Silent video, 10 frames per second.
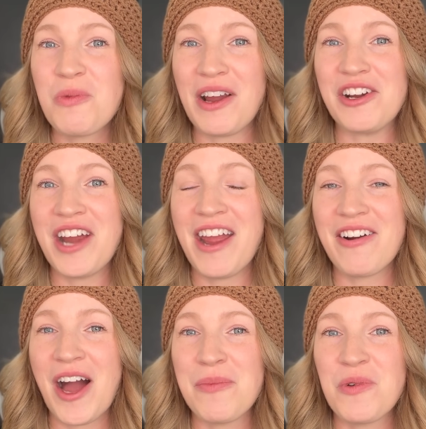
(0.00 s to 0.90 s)
wear your
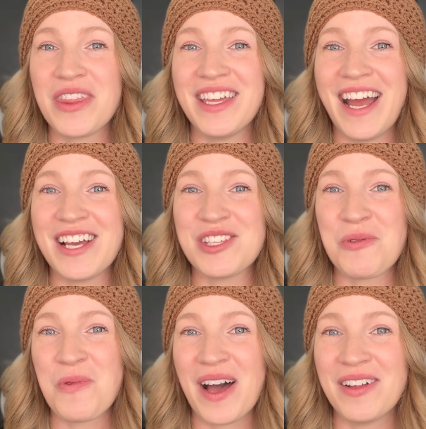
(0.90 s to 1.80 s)
hair up with it as
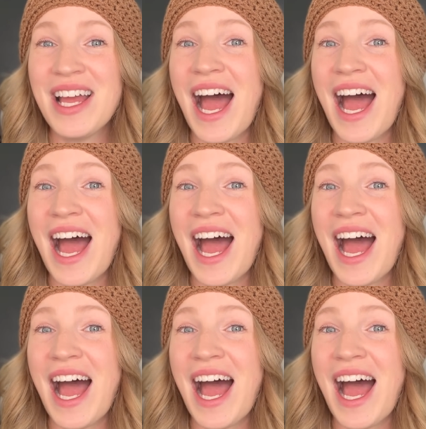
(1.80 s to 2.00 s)
well.